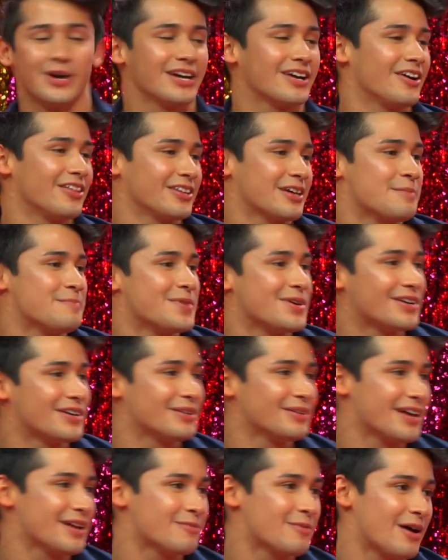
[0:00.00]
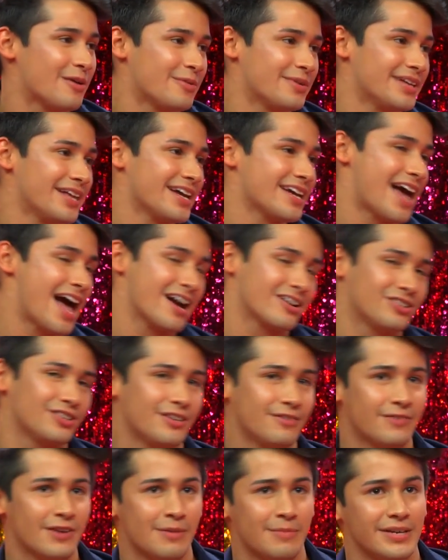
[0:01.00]
work on the computer like while we're like
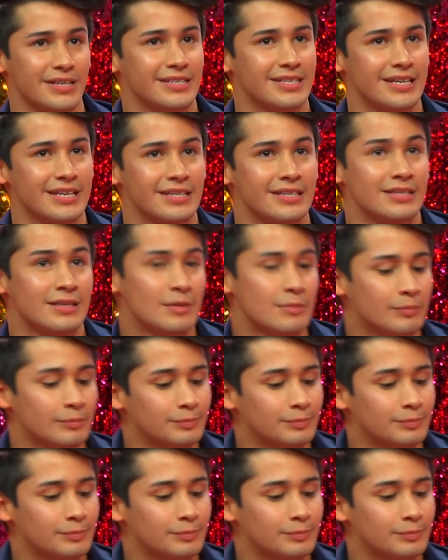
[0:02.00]
actually filming scenes.